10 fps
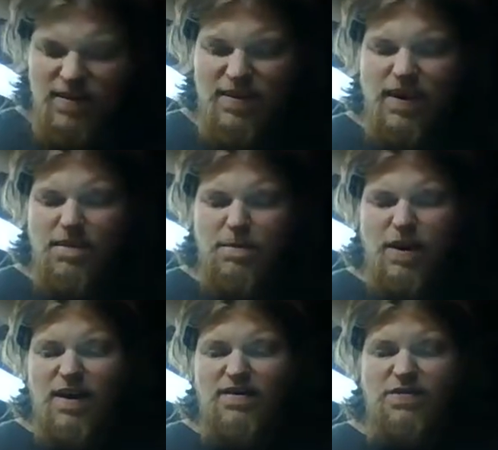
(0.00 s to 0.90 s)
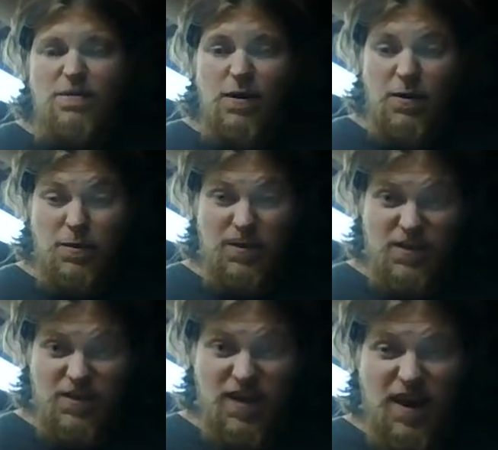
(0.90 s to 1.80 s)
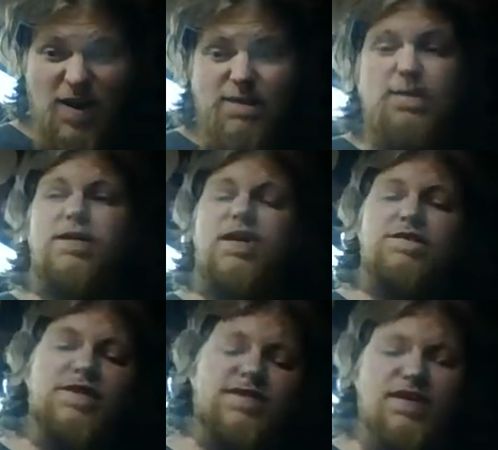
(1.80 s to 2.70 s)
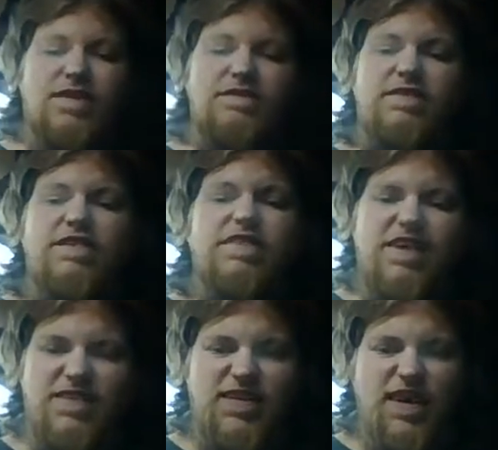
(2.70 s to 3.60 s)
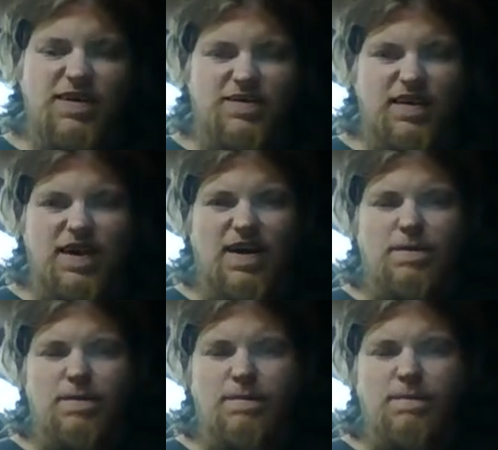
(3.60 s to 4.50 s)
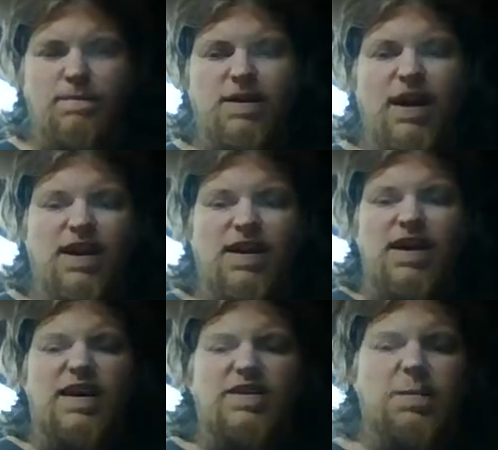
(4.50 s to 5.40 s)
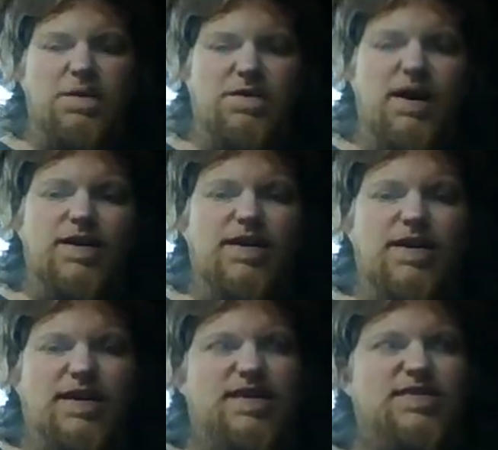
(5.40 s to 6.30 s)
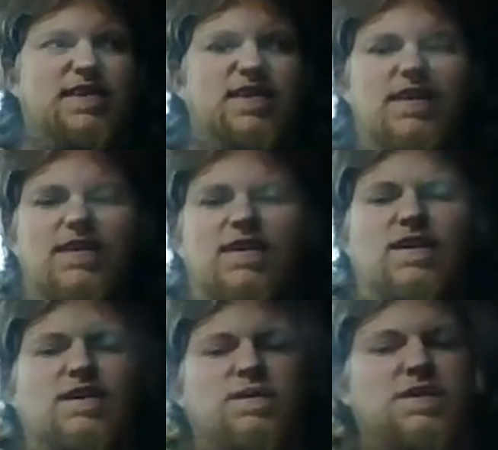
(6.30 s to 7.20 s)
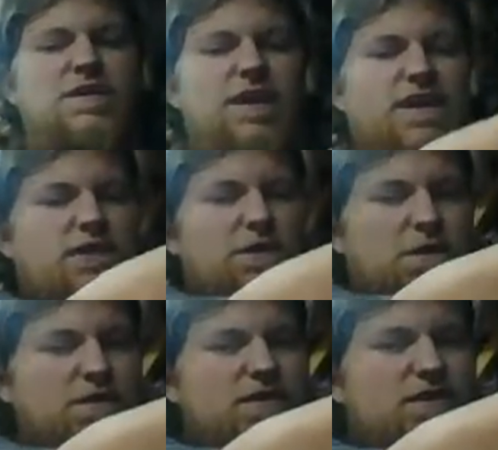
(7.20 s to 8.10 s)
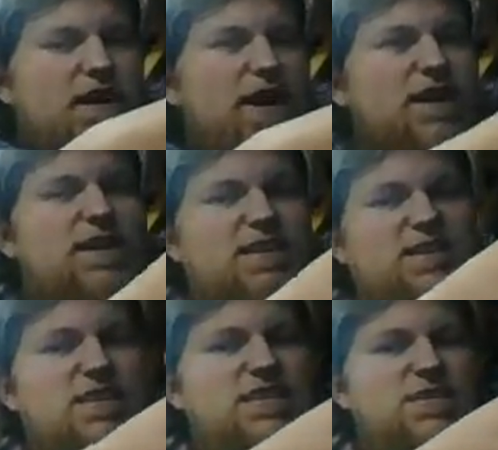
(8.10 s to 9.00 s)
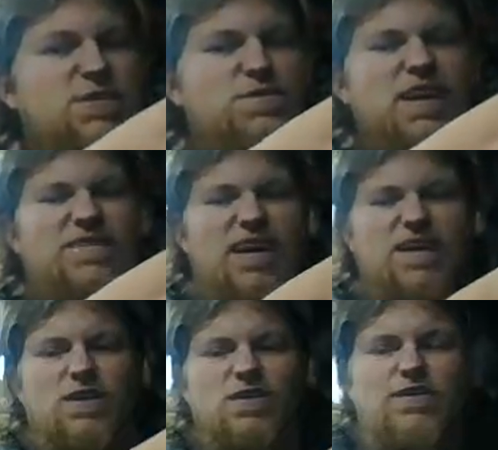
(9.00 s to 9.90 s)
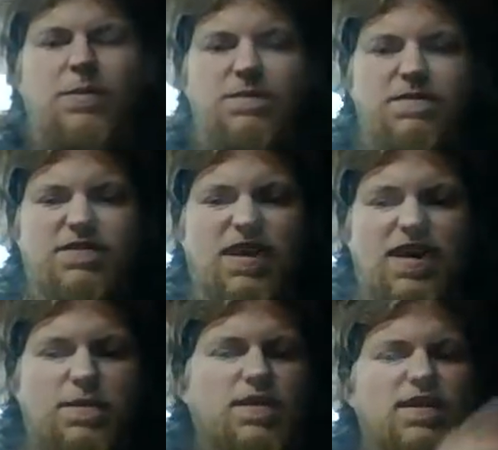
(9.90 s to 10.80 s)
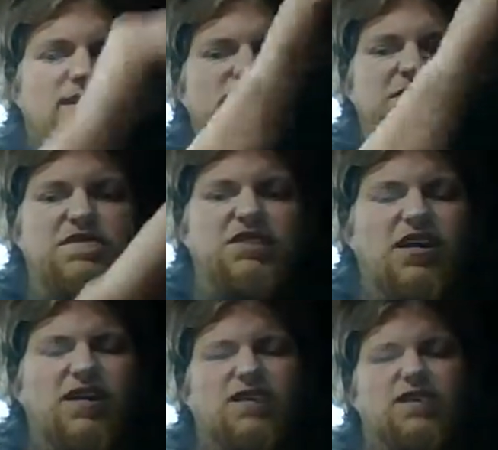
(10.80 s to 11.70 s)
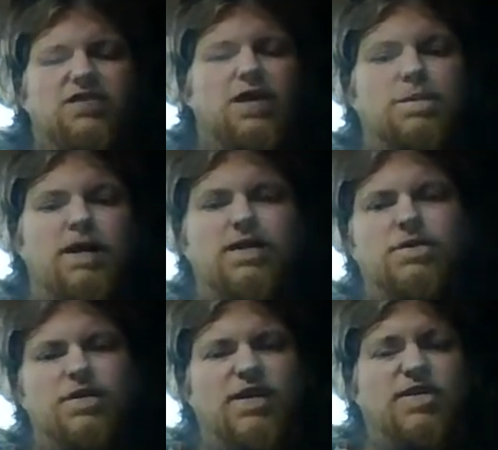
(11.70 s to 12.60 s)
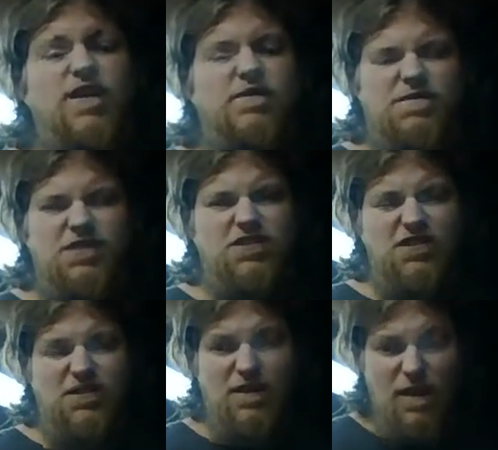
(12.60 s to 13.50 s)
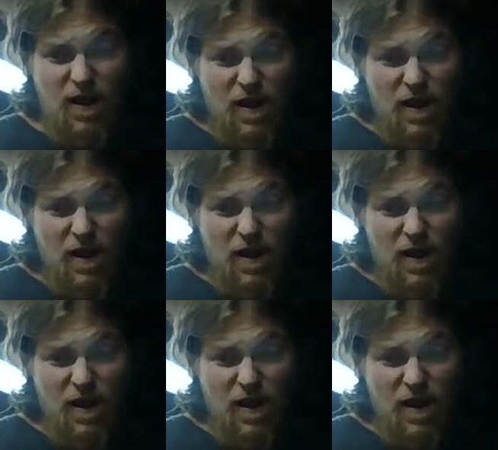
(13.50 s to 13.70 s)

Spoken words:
You gotta remind you about what we used to have. I'm playing Resident Evil Director's Cut right now. Okay? And your Beretta is literally, when your character holds his gun, it's literally just a rectangle on top of his hand with a little different shading to try and make it look like it's got features.